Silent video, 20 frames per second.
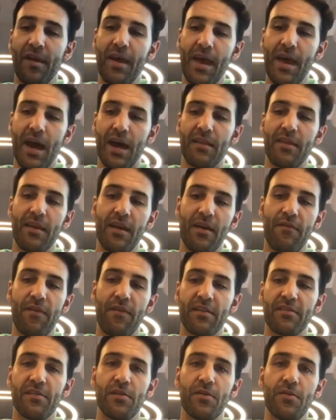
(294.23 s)
How do they
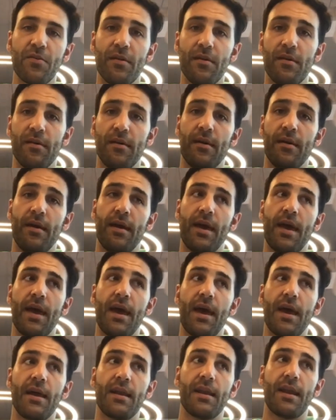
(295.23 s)
affect you,
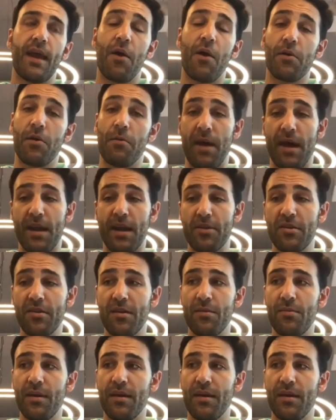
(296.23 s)
and how are you managing them?